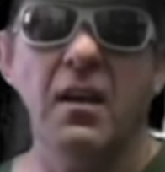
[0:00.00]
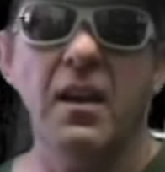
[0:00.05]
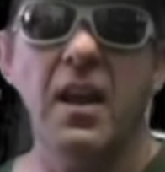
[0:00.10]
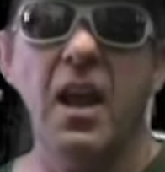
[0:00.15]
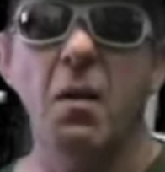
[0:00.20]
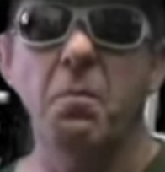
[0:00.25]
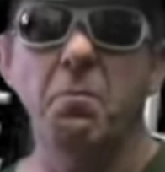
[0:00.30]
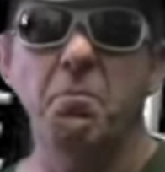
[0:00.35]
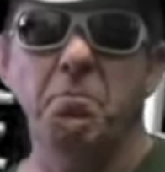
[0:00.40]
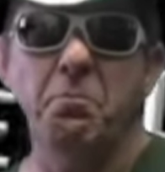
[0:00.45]

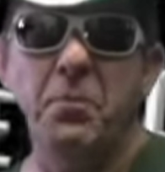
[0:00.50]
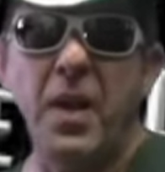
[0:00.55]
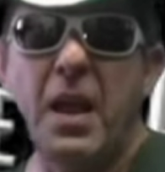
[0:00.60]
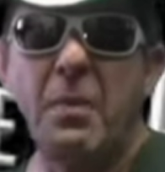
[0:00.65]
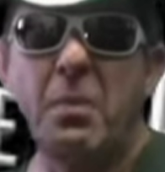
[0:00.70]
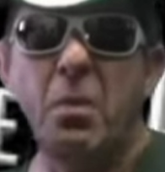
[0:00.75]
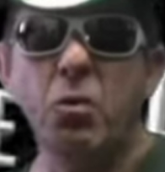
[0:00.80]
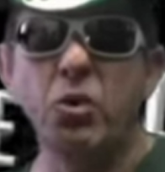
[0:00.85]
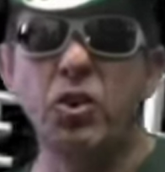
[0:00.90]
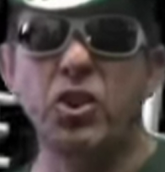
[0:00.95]
Now,
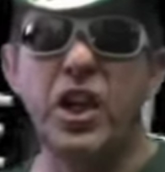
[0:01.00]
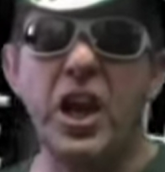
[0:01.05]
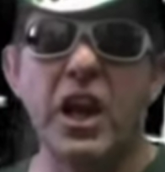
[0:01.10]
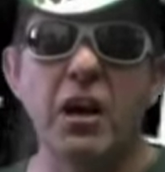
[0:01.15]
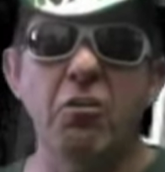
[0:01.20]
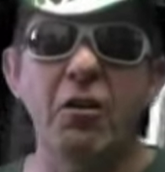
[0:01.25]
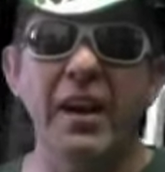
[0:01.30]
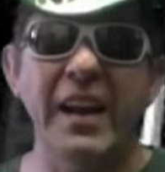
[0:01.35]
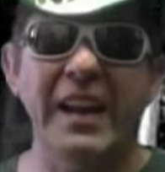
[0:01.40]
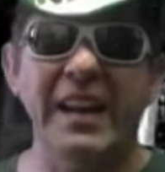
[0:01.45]
people
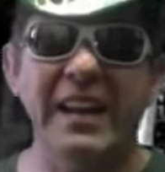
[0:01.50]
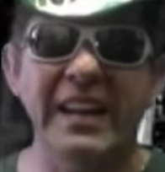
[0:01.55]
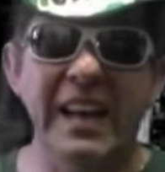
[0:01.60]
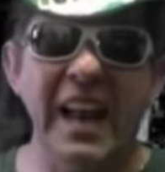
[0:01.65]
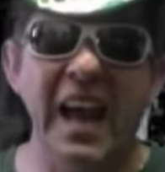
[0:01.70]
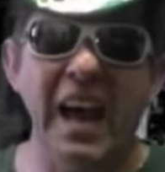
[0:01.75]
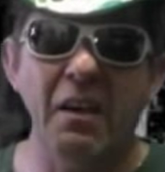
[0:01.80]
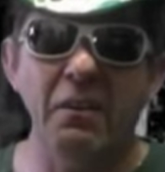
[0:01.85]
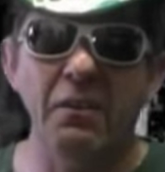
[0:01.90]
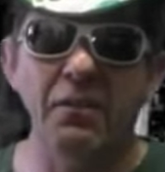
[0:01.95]
generally
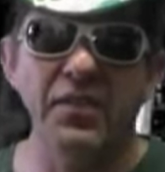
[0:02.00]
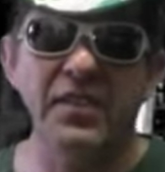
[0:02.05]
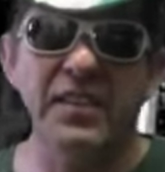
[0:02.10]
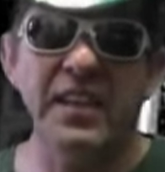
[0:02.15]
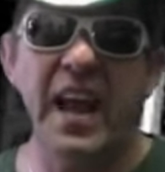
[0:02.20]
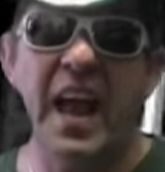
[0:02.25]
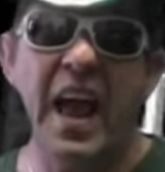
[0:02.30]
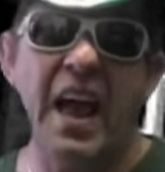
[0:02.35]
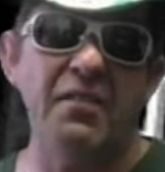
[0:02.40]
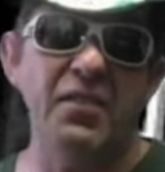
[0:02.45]
love
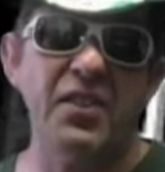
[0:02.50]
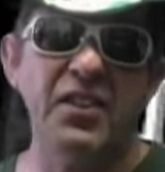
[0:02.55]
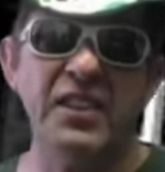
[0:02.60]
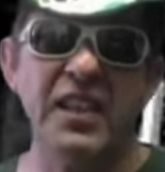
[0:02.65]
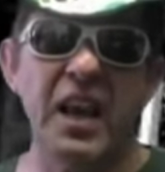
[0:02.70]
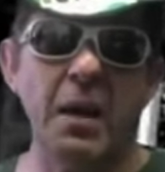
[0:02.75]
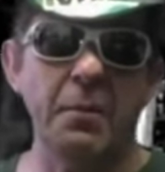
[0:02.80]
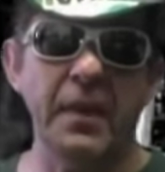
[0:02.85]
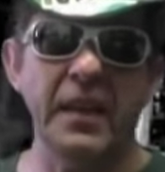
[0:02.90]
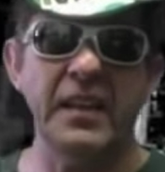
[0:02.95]
to have
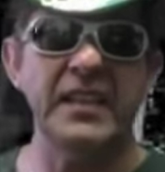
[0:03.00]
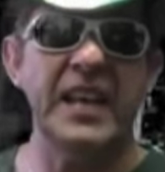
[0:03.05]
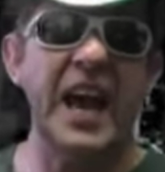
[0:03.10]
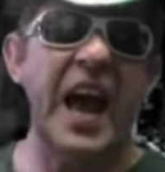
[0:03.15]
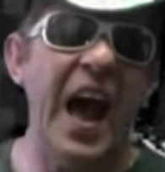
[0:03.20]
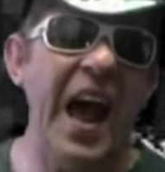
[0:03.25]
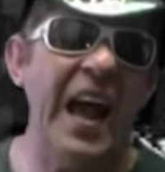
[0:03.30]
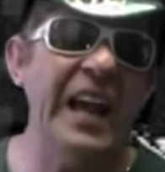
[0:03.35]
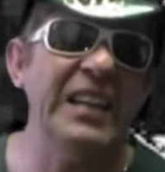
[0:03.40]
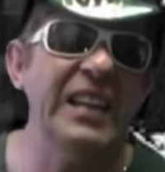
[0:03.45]
something to
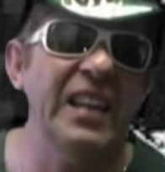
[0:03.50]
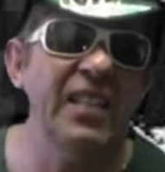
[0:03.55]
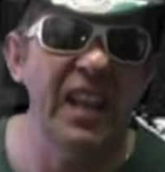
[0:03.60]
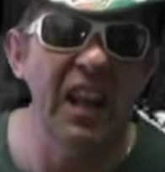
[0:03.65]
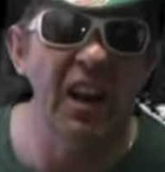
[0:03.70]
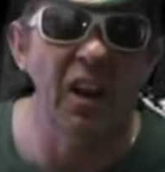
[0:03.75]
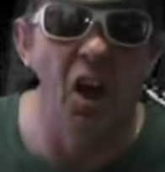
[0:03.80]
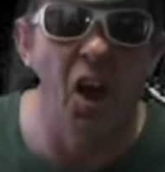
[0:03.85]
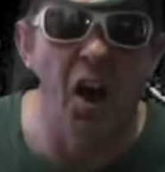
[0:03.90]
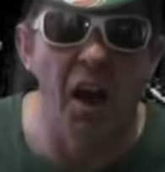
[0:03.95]
hate in
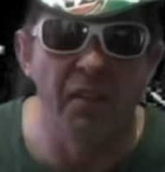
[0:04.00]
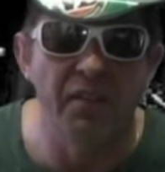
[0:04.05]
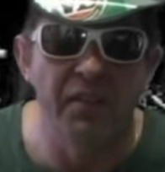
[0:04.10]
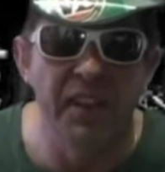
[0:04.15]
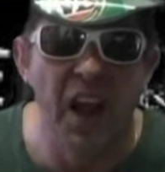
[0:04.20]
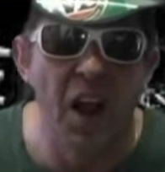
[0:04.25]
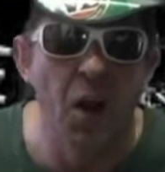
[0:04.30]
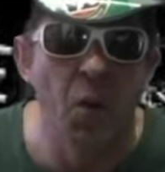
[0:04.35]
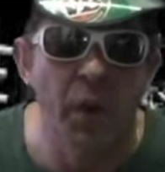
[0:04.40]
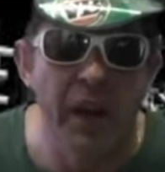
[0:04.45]
their life,
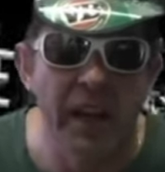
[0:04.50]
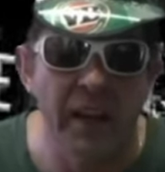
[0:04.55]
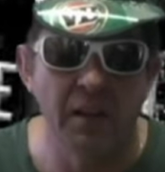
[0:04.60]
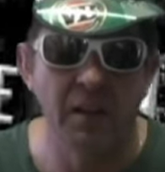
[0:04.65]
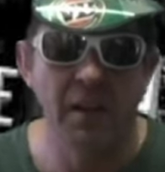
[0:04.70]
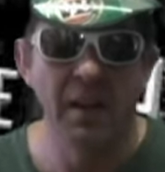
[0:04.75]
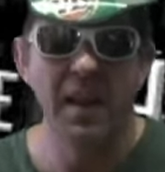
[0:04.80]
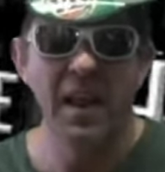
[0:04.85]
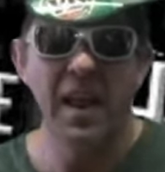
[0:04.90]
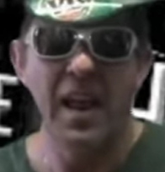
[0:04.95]
don't we?
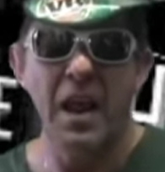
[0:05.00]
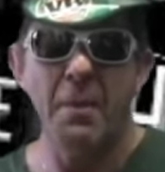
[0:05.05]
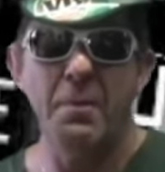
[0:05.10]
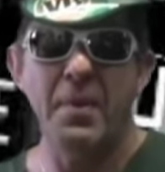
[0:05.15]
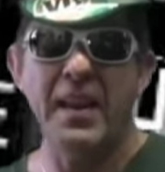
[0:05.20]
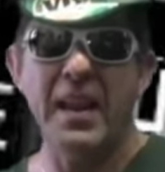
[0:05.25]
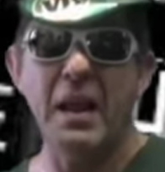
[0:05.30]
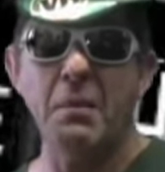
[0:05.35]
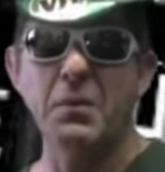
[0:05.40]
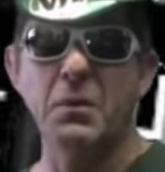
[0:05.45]
It
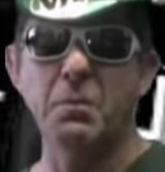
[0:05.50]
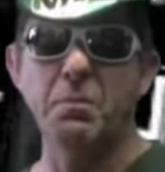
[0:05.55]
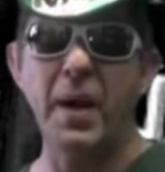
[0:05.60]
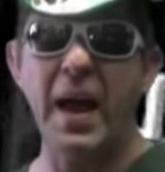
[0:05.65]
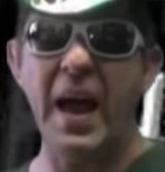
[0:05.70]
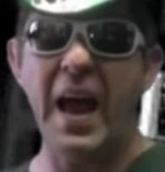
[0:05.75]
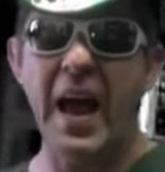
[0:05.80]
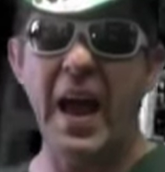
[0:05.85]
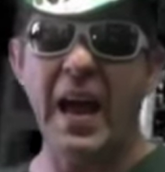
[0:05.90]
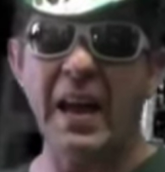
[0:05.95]
becomes
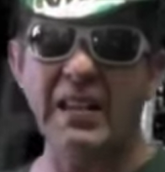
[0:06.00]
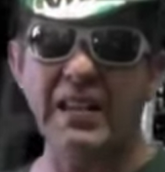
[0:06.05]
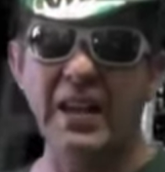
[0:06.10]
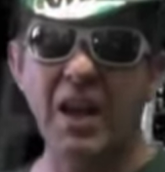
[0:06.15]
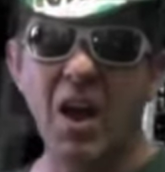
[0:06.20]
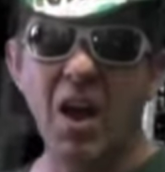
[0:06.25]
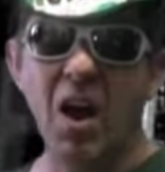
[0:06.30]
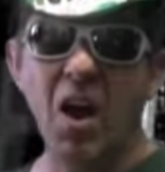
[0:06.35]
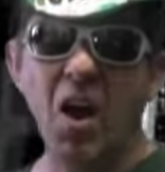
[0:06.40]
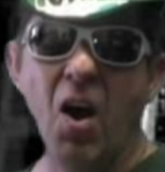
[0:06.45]

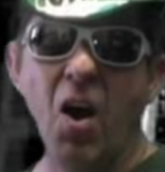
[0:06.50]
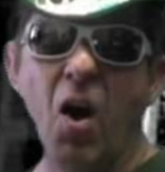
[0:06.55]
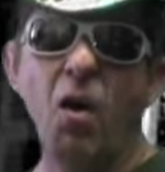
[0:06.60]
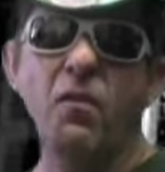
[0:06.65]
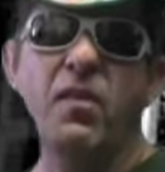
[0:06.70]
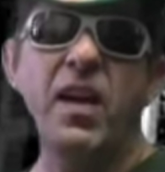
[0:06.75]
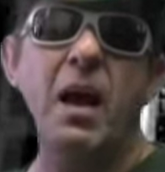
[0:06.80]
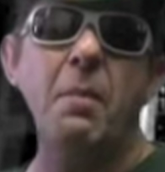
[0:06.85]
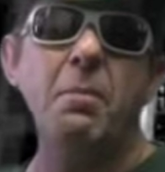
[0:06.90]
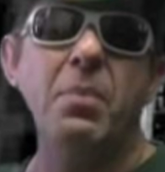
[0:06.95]
part
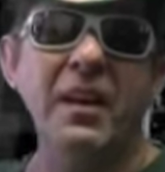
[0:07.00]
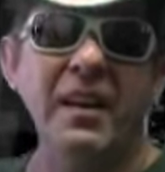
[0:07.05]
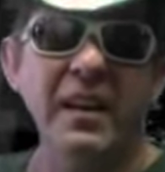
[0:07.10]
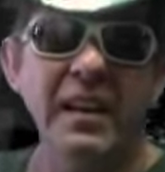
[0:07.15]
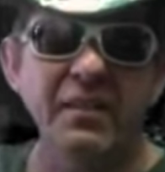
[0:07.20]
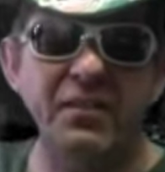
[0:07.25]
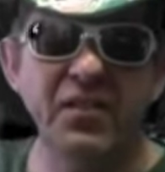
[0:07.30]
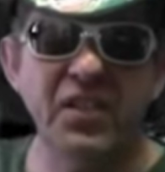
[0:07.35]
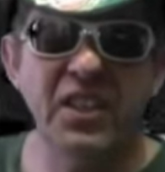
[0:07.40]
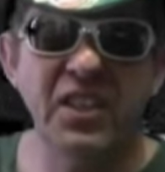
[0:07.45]
of our
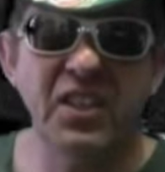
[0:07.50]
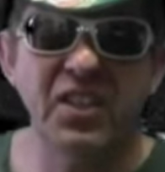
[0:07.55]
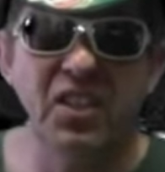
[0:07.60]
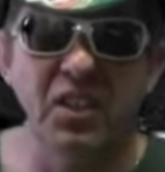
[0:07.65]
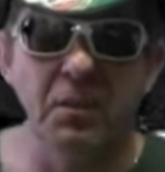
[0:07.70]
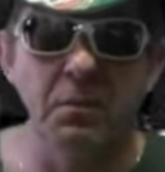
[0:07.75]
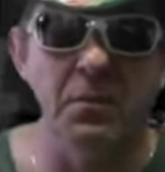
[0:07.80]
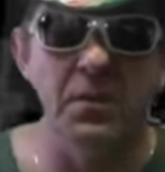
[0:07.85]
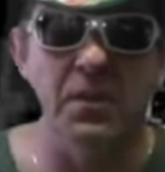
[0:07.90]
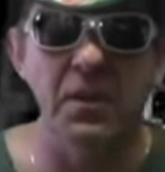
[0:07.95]
belief
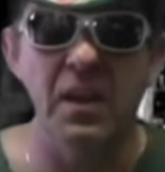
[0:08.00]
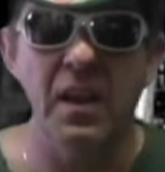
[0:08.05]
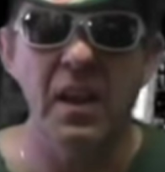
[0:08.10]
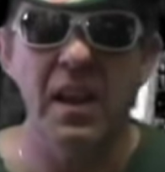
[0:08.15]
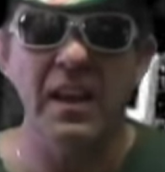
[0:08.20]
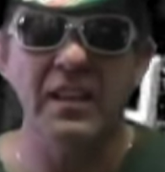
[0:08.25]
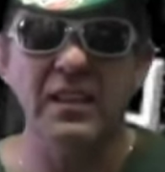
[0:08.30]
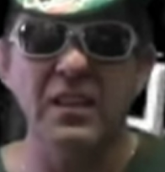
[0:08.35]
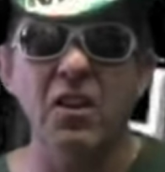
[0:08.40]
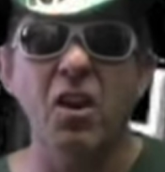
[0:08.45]
systems.
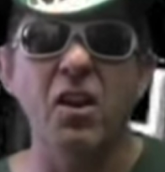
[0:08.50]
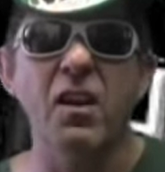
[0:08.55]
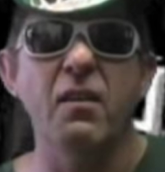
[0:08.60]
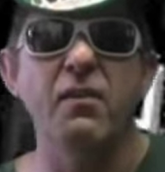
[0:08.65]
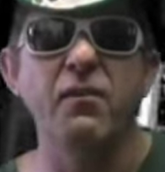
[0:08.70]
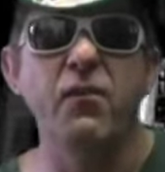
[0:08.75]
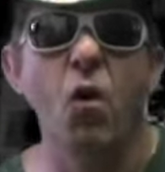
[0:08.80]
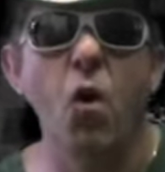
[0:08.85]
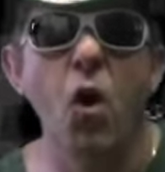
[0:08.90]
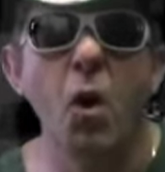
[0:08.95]
It's like
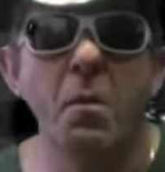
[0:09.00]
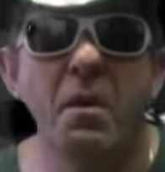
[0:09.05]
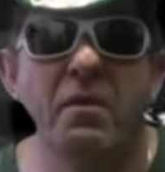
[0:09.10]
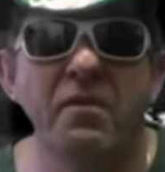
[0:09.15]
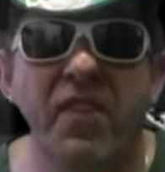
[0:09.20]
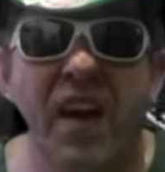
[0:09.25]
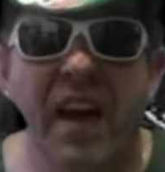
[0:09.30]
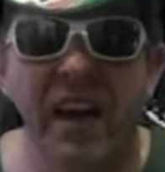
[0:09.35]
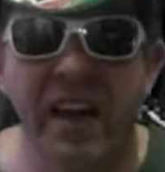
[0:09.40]
a form of